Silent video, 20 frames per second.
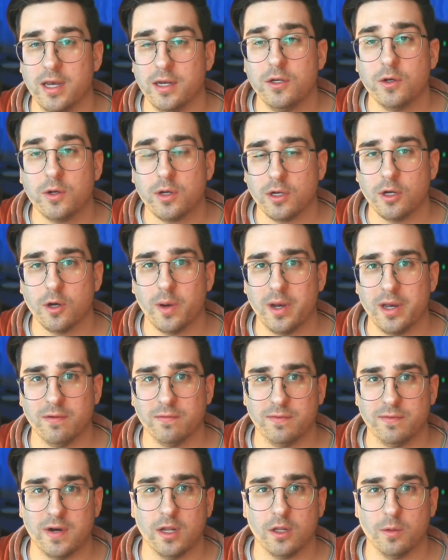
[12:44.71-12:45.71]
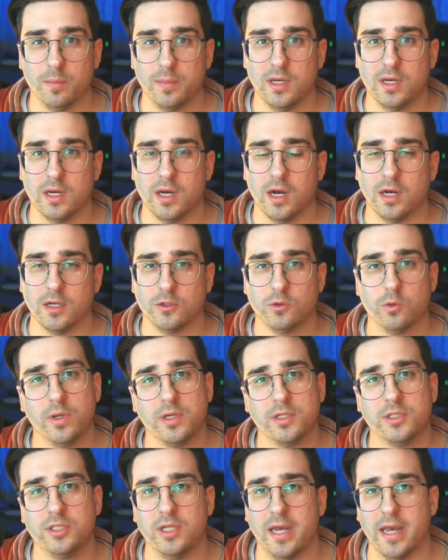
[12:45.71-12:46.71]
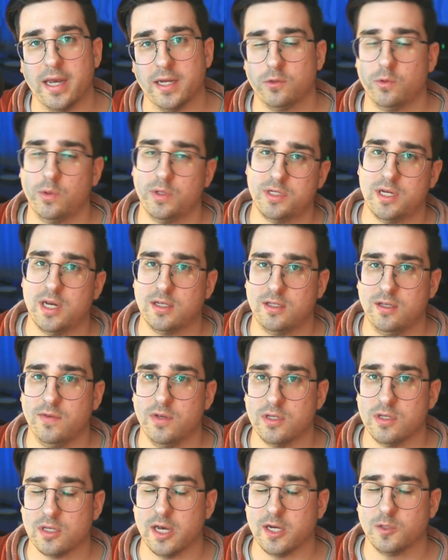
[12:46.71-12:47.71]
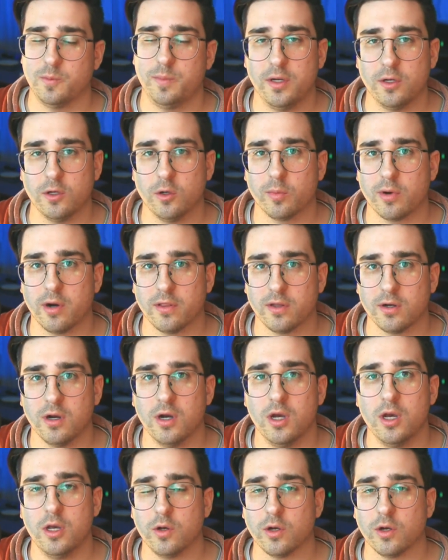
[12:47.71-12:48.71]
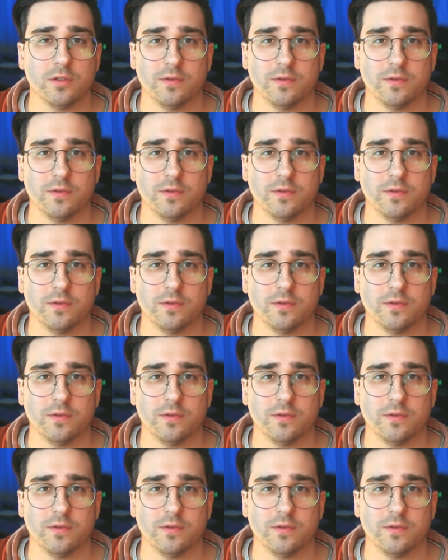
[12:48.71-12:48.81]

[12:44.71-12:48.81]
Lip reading: And you can go ahead and follow me on Twitch at twitch.tv/BagelBrother.